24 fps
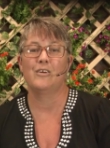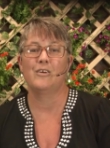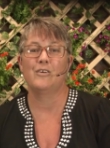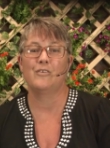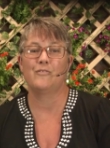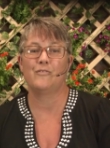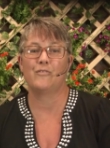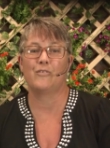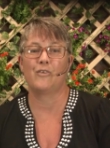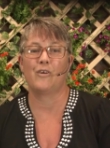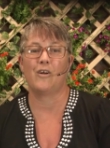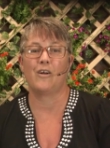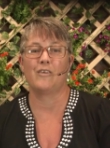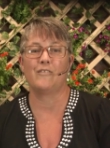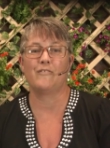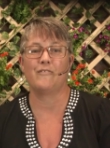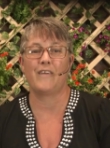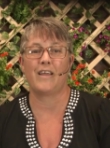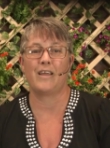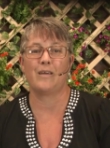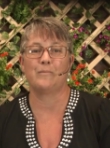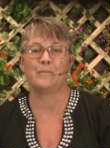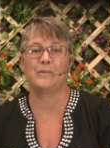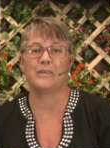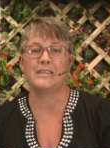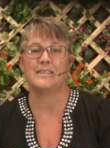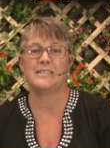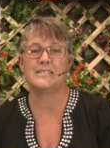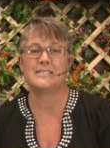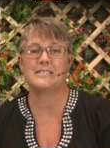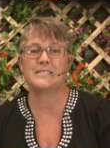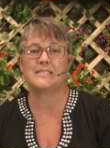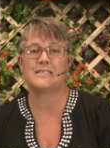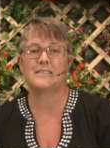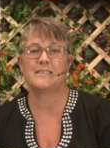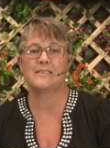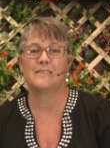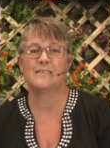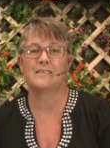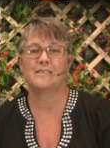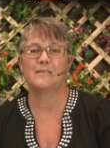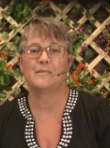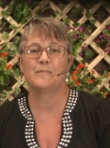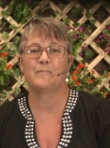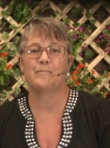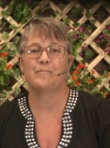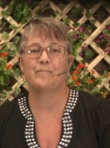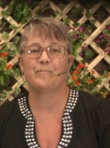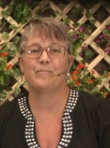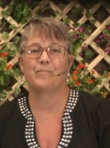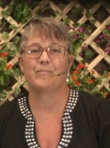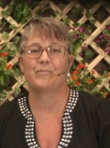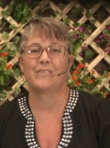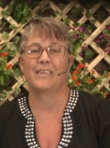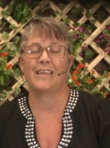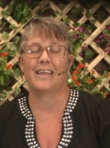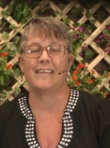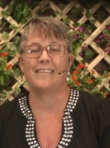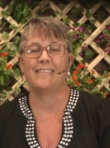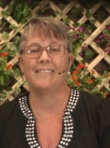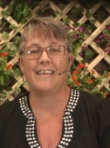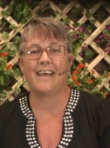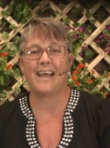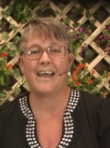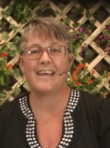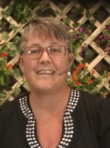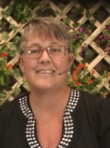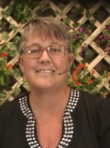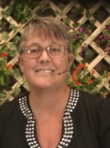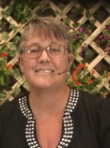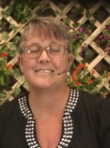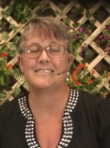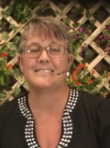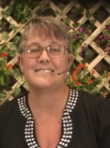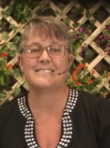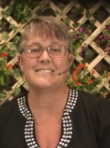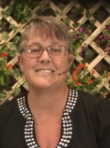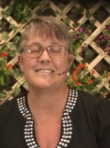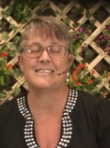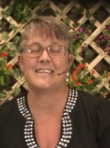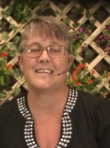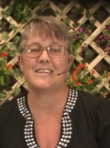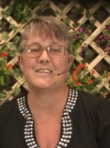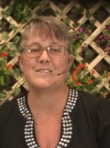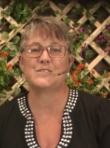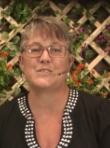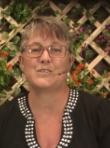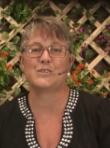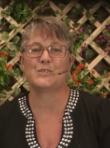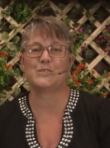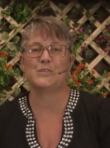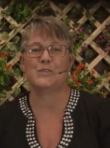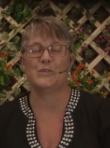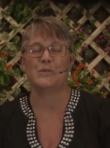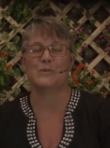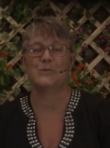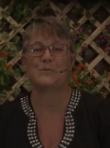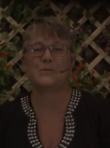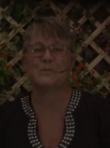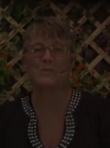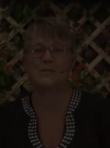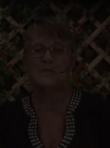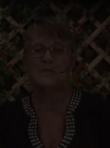for our families. And that is today's good news.